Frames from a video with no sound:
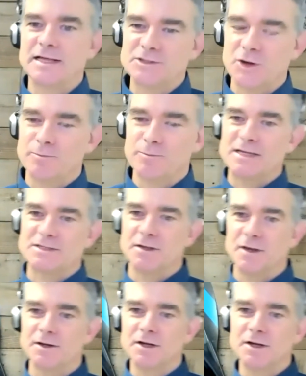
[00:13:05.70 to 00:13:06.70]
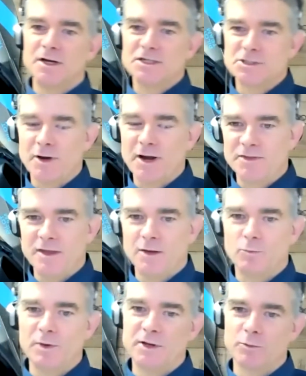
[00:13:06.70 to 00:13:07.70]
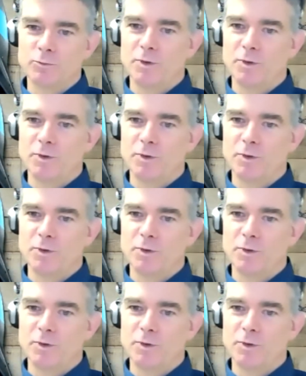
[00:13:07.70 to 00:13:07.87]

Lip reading: our baseline. So I think we can